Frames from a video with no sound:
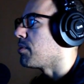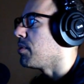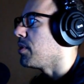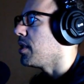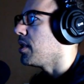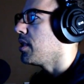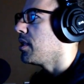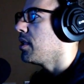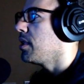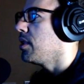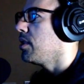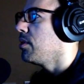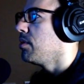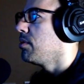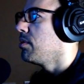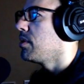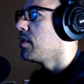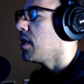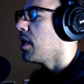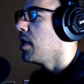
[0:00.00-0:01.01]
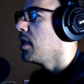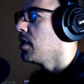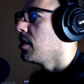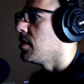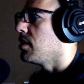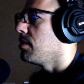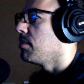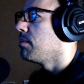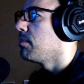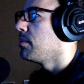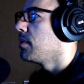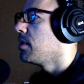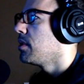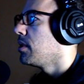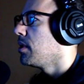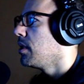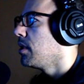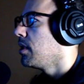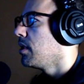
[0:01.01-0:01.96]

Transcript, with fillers: we need to use an item.